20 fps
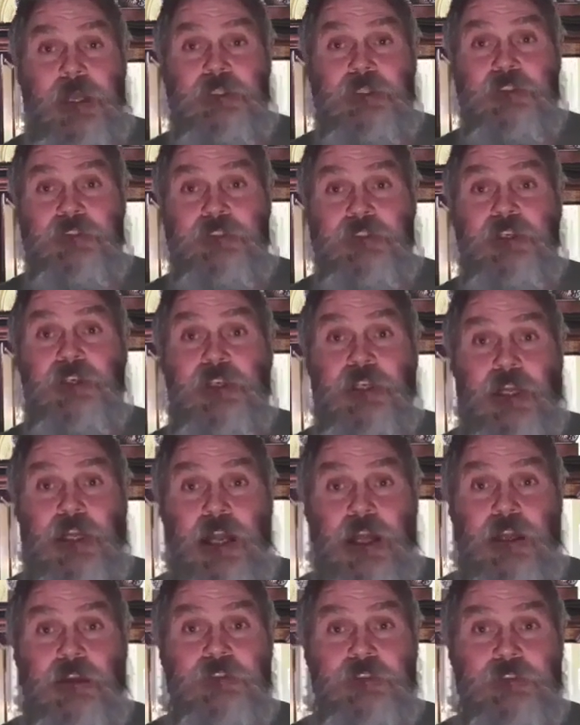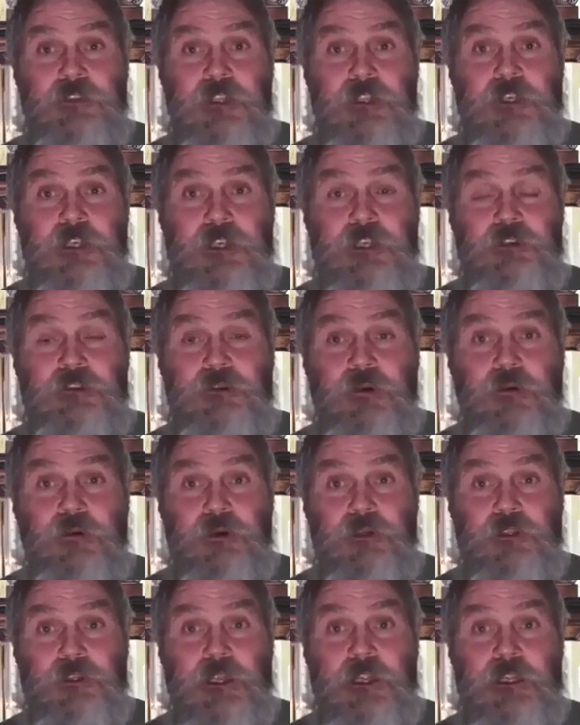get them back to synagogue,
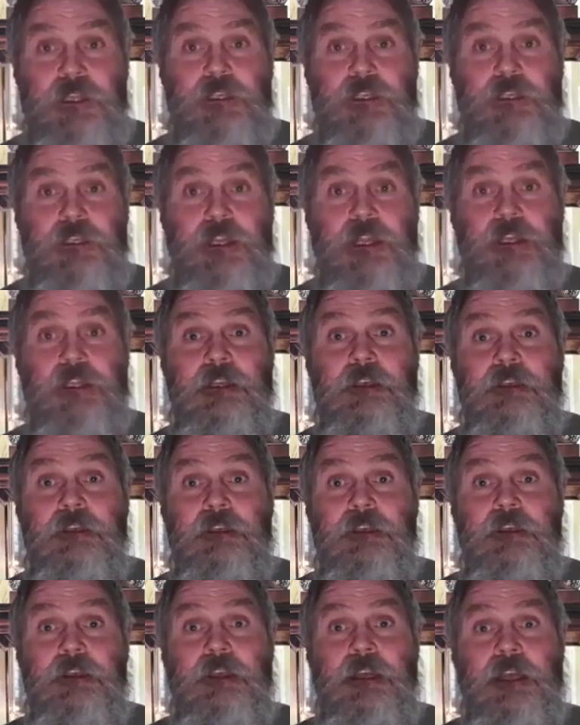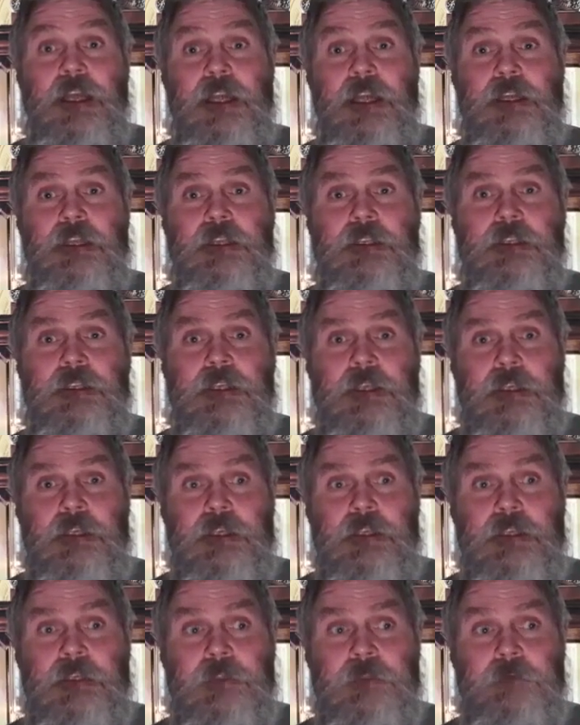studying Torah day and night,
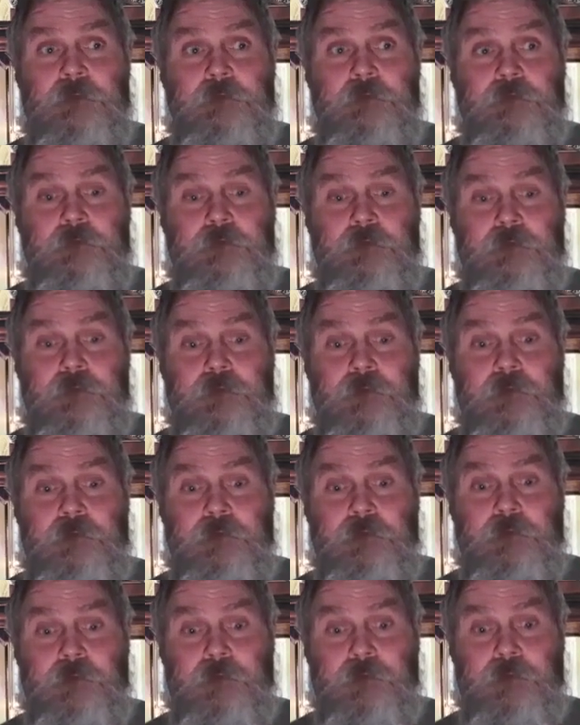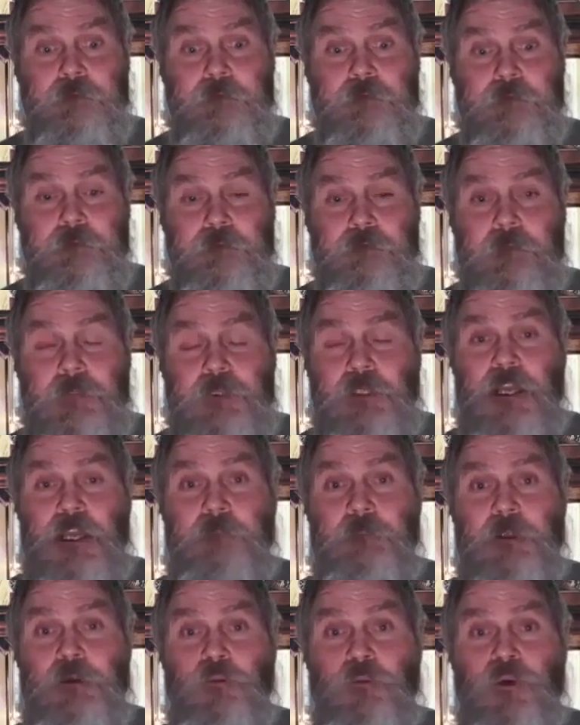and um,
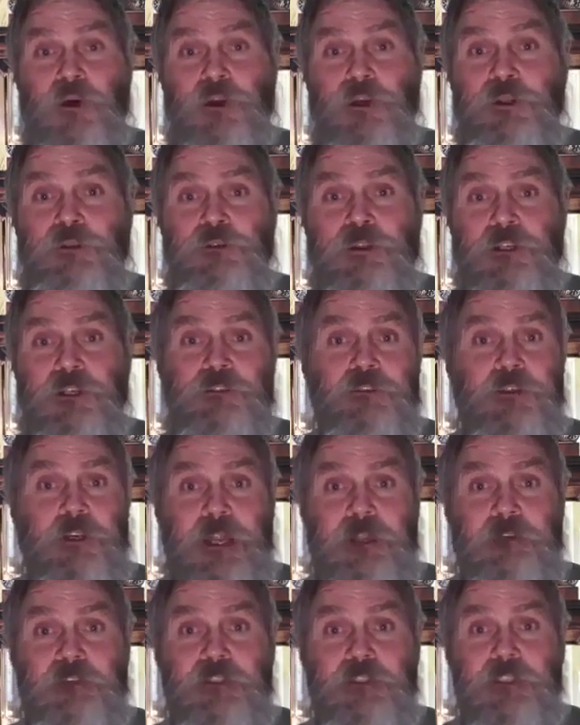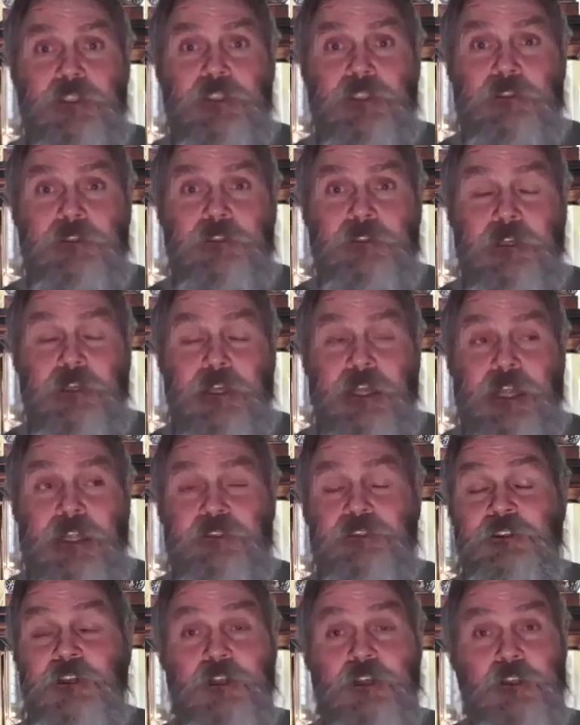becoming one who doesn't have to
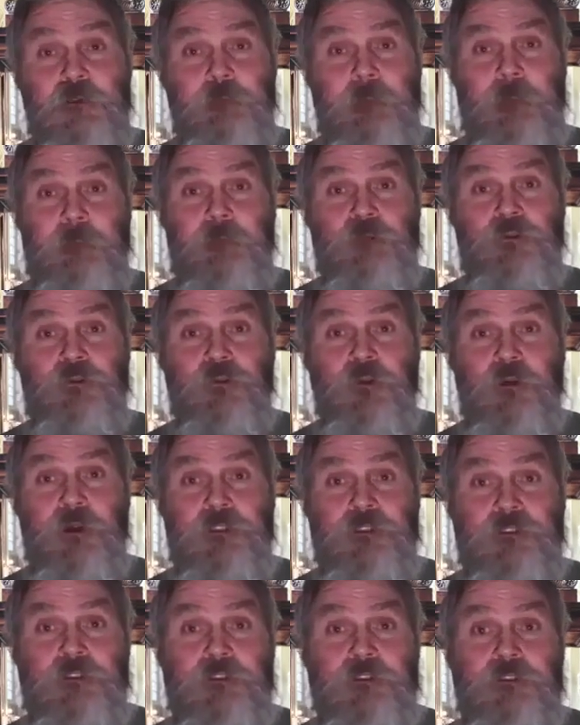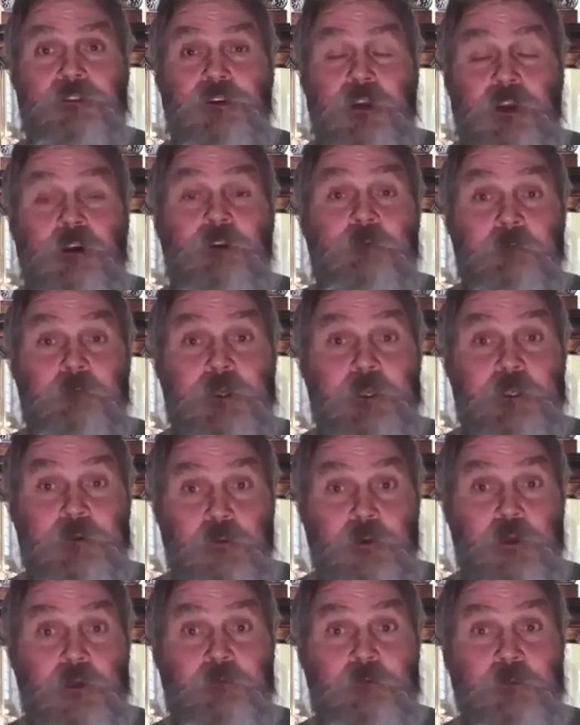other, ask other people's questions.
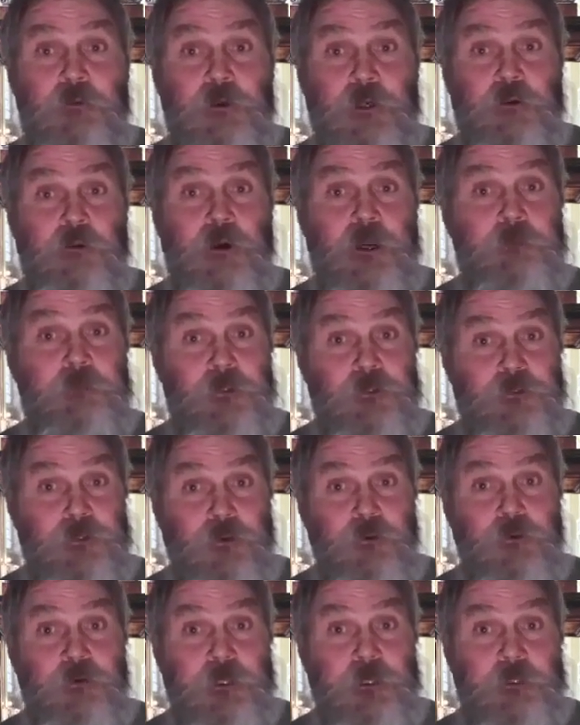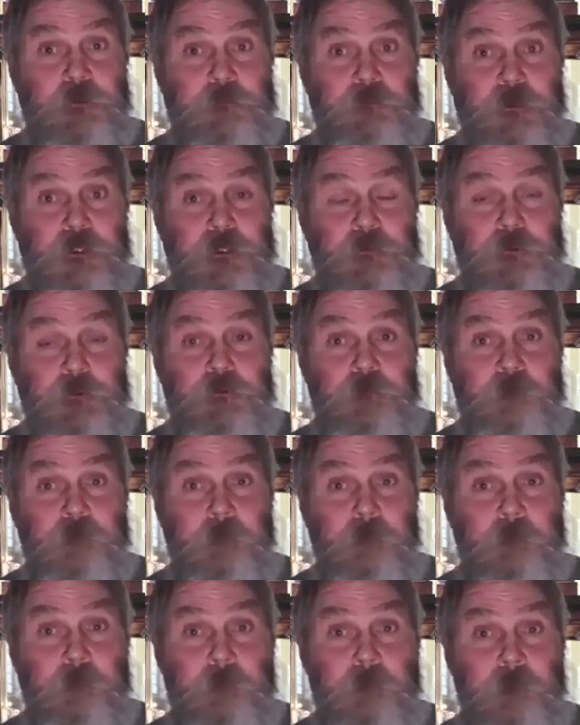But it will for a great majority
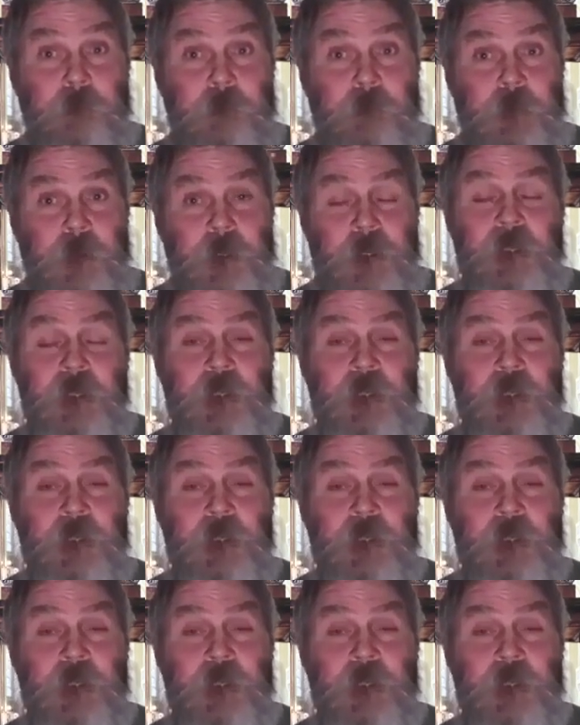of people.